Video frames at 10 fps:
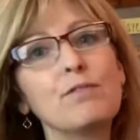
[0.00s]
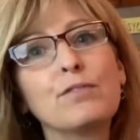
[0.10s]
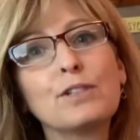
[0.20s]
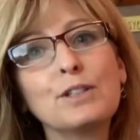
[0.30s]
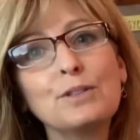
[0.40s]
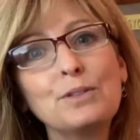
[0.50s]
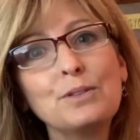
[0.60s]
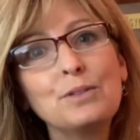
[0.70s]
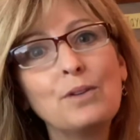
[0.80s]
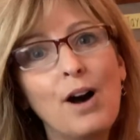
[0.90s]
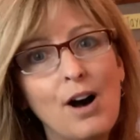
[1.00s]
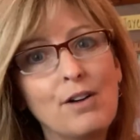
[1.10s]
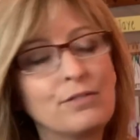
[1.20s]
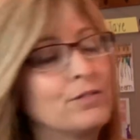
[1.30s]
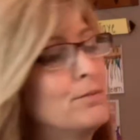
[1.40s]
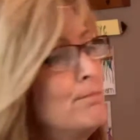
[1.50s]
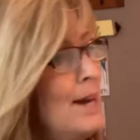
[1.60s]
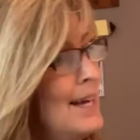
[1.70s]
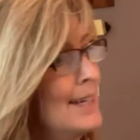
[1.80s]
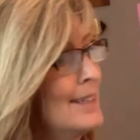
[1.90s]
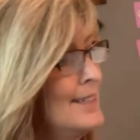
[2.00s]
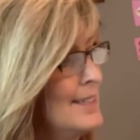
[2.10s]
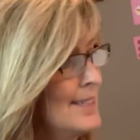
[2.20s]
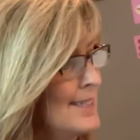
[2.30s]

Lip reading: flew off. My goodness.